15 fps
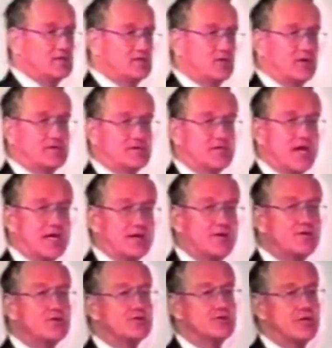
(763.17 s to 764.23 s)
so it's not
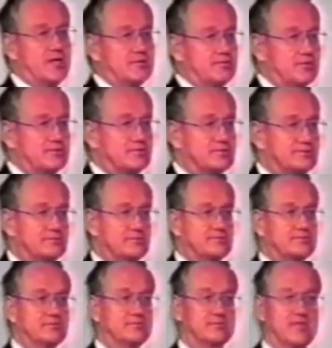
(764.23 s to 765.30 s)
ownership?
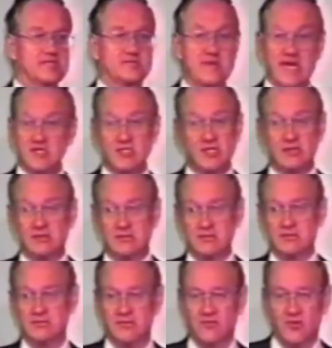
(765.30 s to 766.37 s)
It's magic.
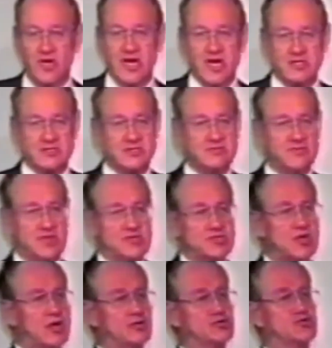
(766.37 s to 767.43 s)
Watch. It's
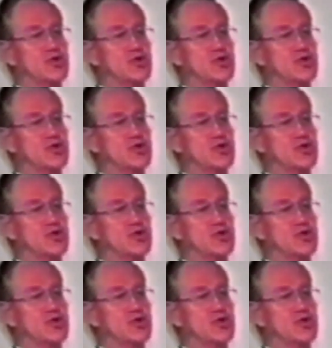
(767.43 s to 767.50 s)
called